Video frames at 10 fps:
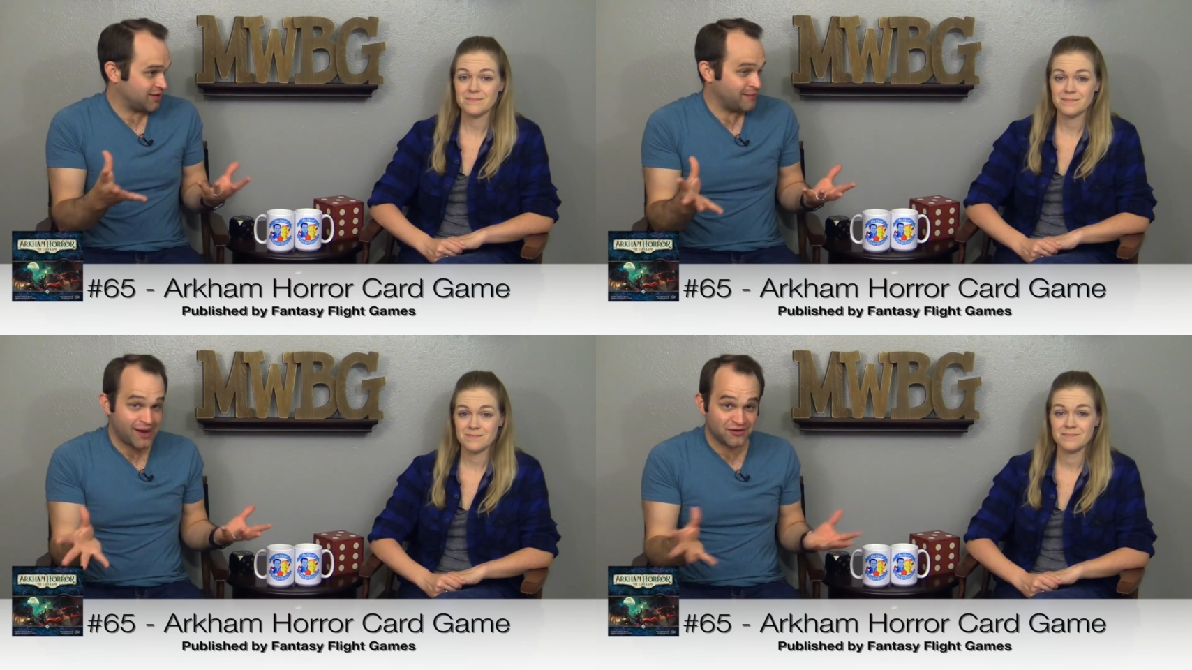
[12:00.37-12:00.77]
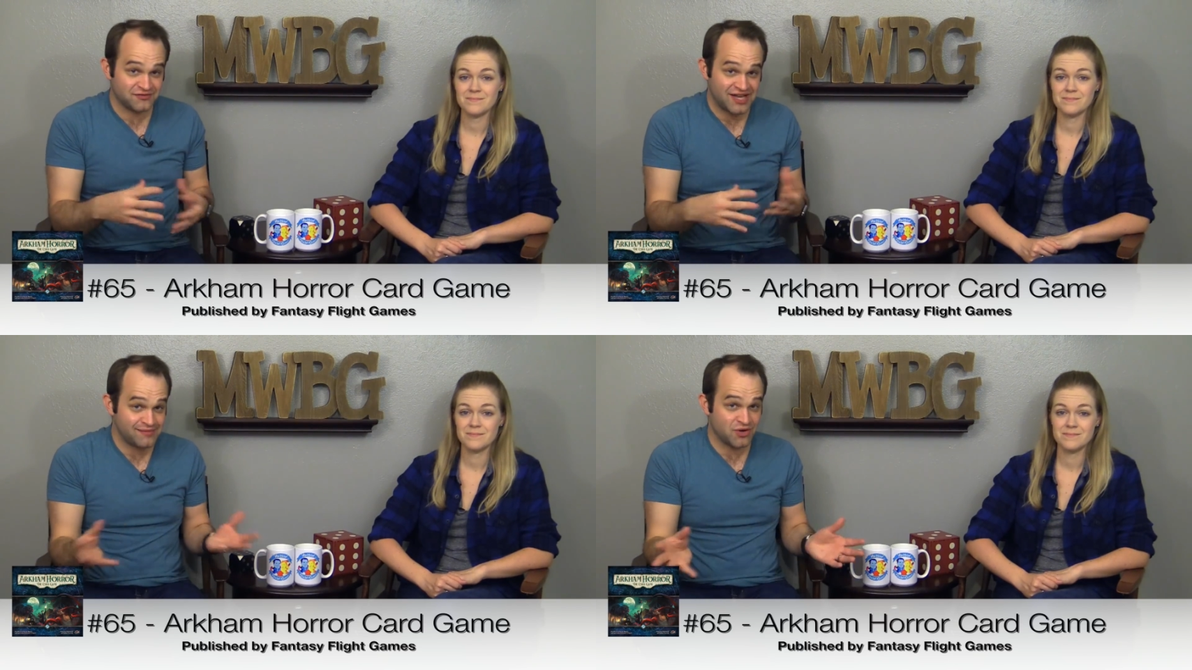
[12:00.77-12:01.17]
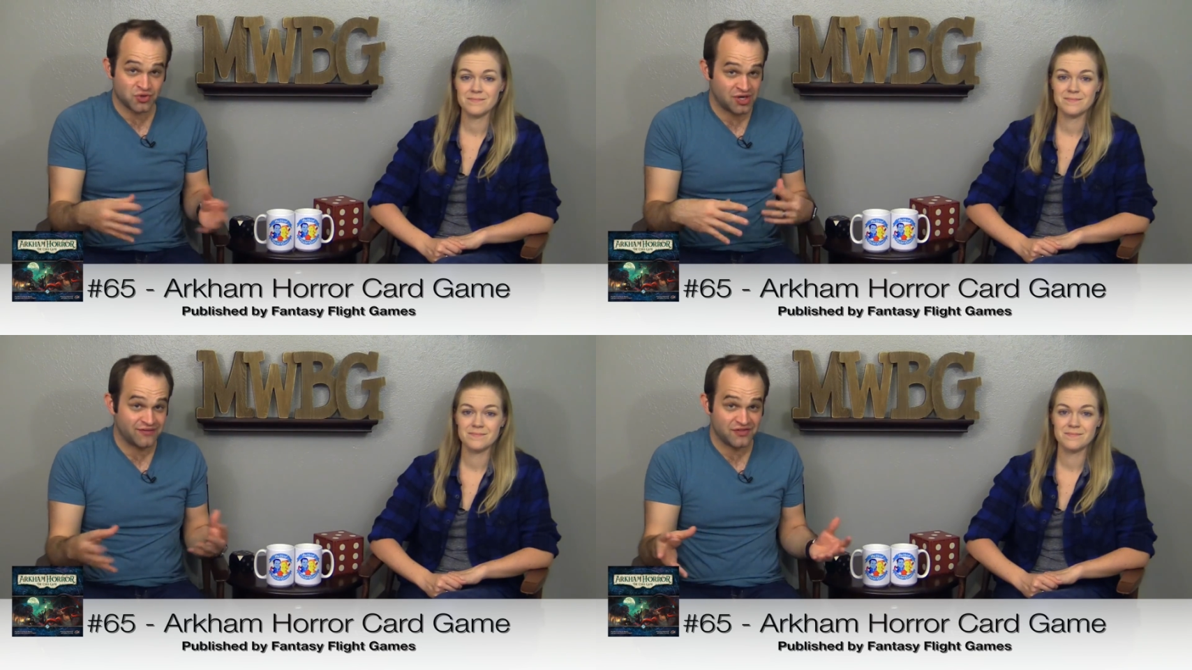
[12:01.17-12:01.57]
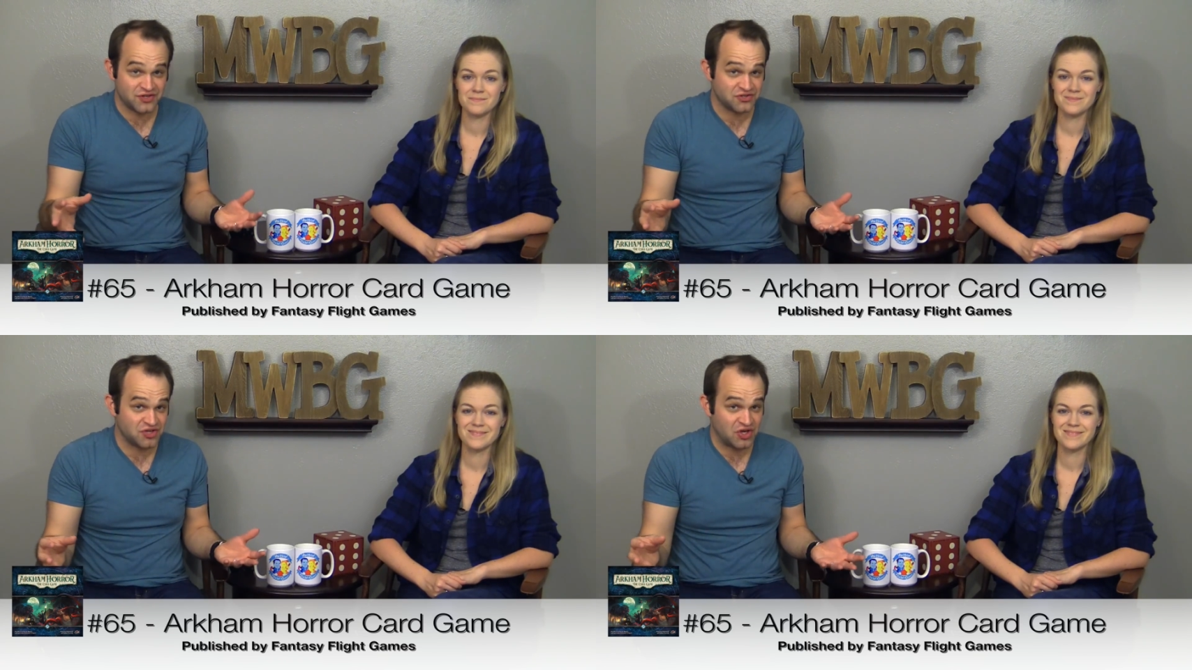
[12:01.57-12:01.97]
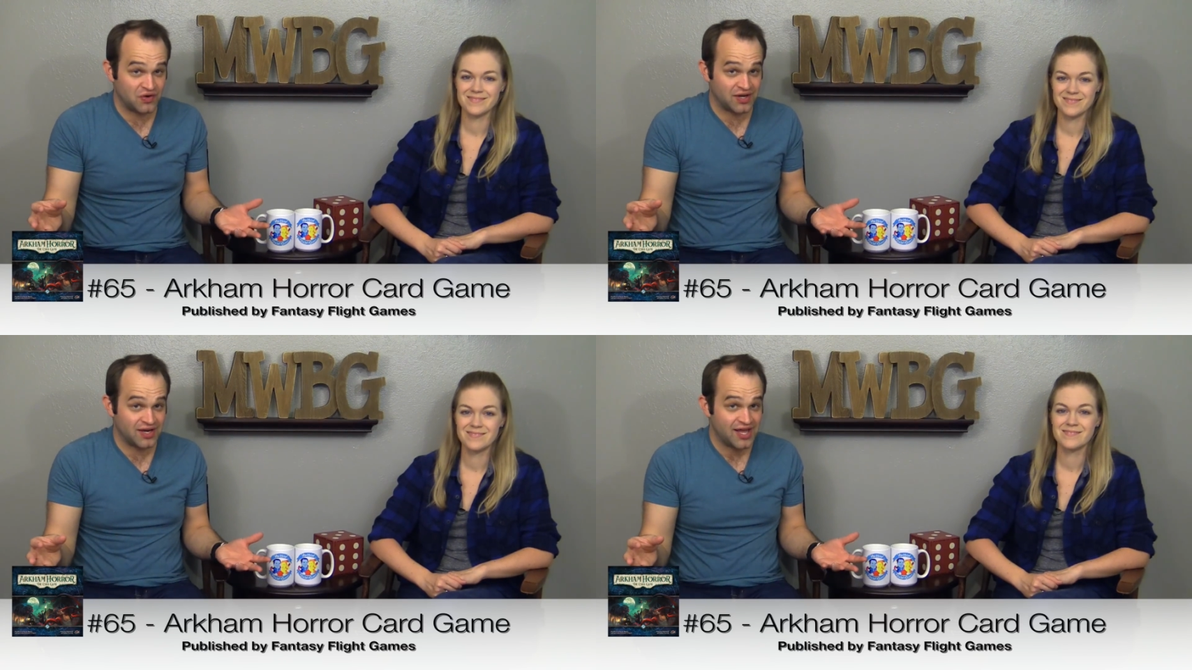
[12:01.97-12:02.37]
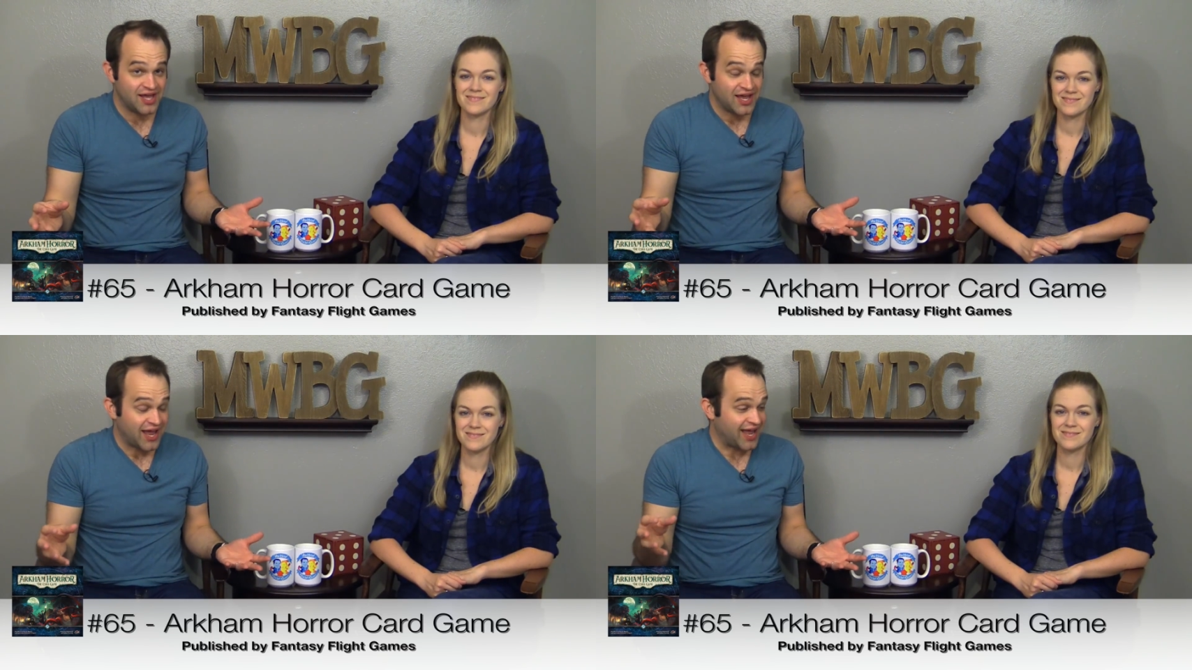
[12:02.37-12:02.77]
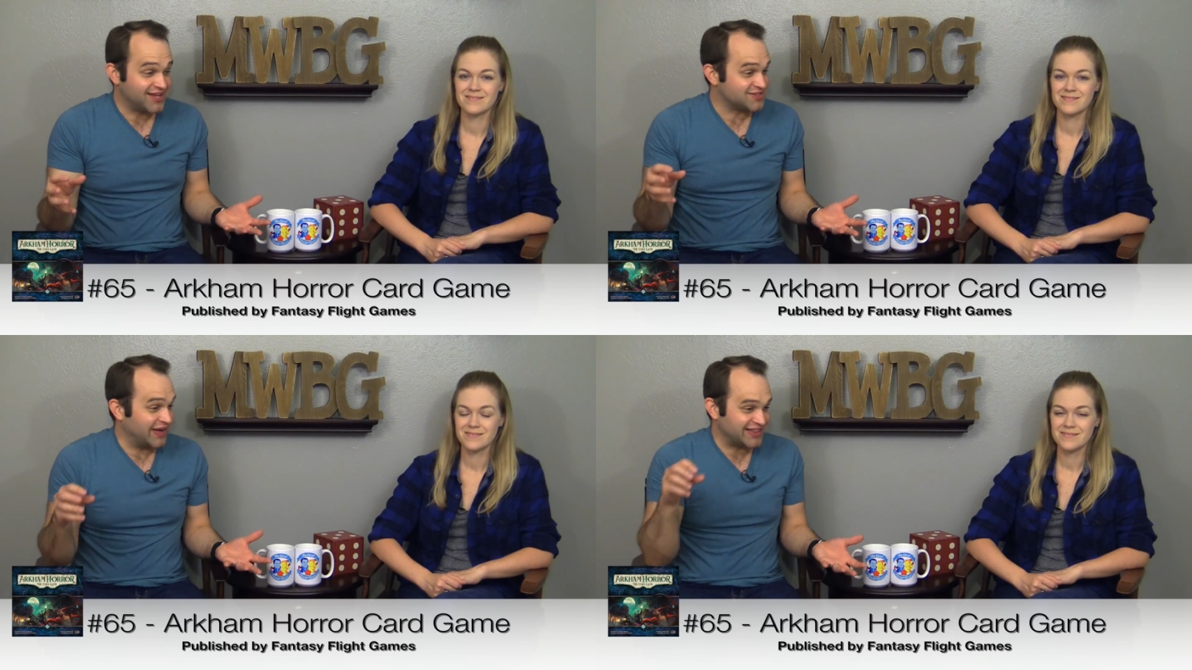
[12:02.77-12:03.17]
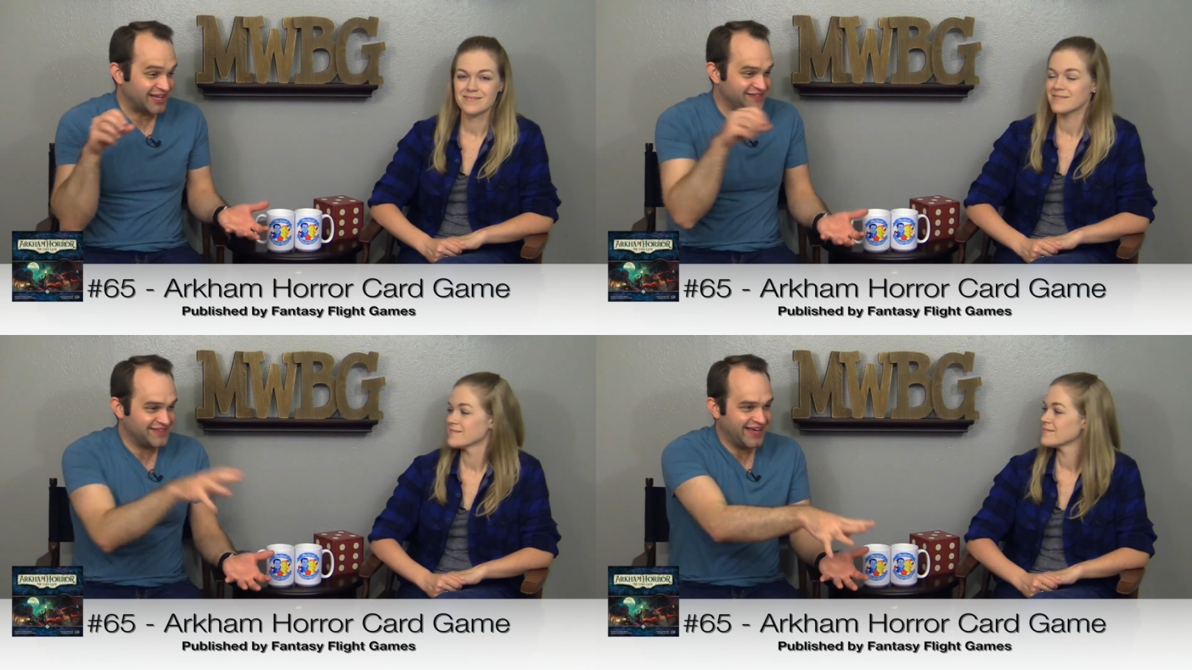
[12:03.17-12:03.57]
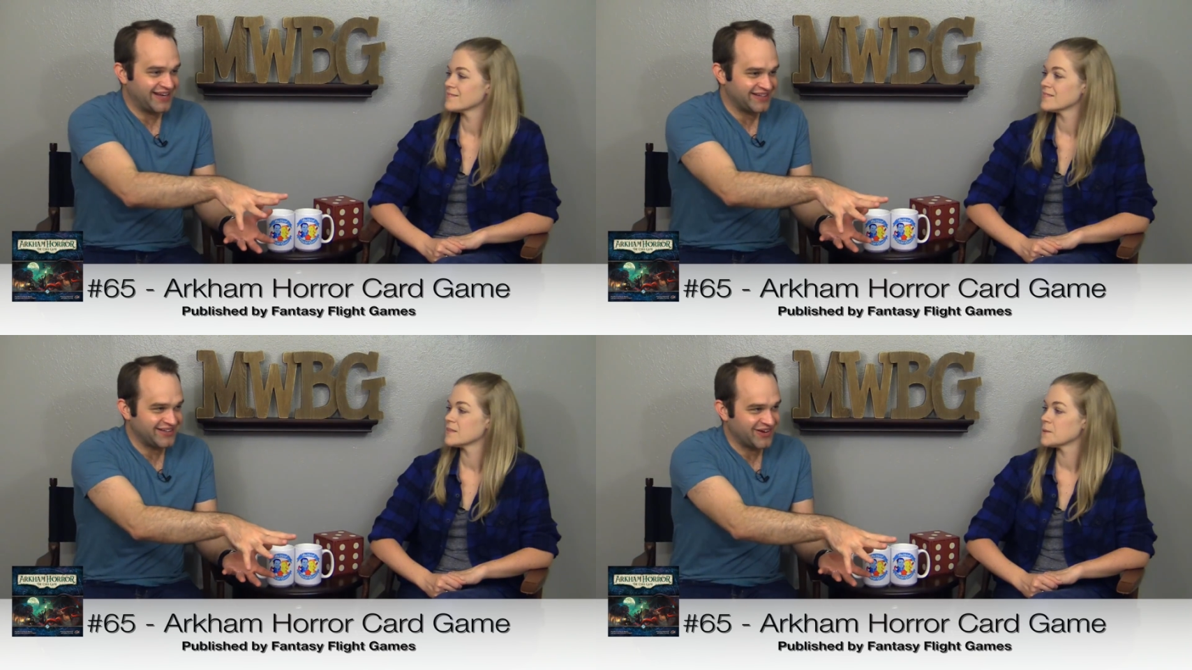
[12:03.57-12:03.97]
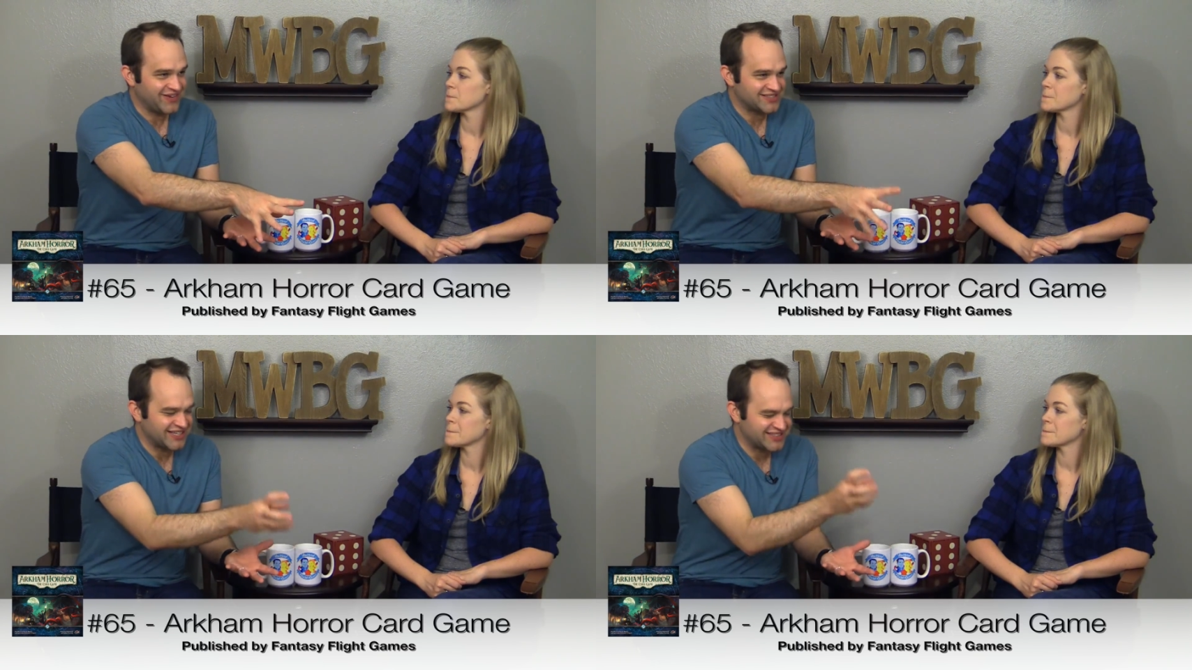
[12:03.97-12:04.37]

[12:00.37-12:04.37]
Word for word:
Speaker 1: amount of damage or whatever that you do, and and so I love that, you know, it's